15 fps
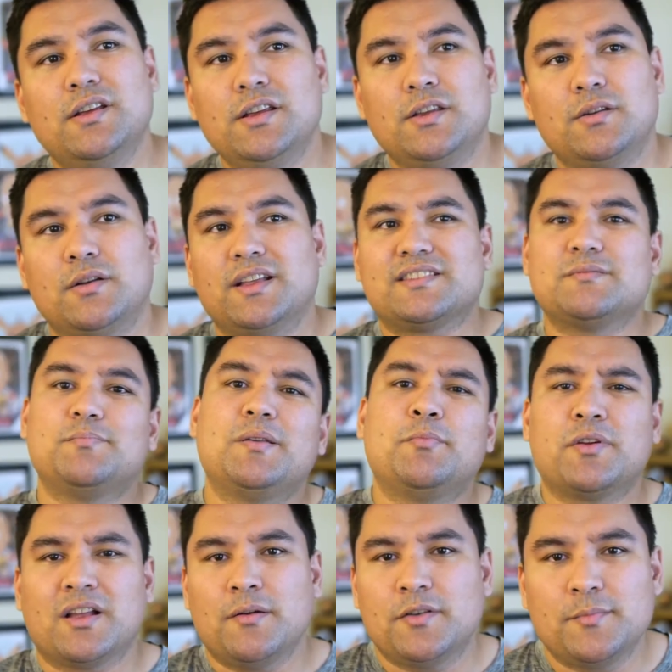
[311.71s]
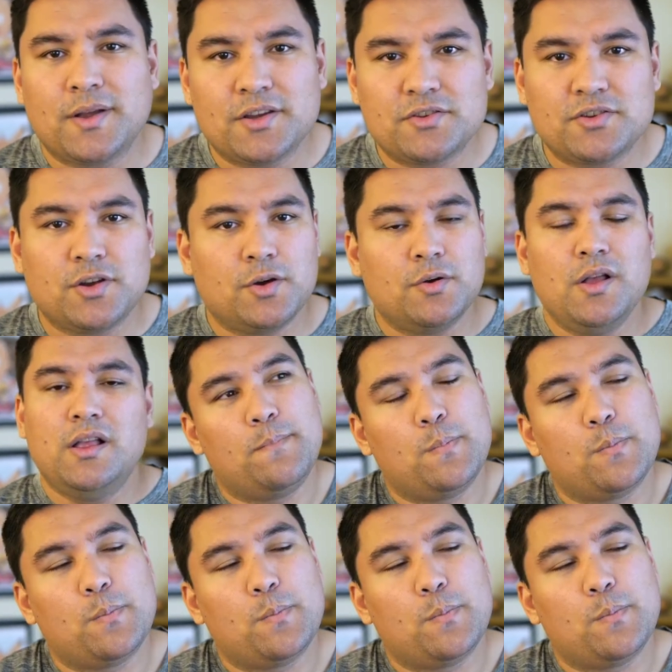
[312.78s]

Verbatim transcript: you know, get some people to come to my show.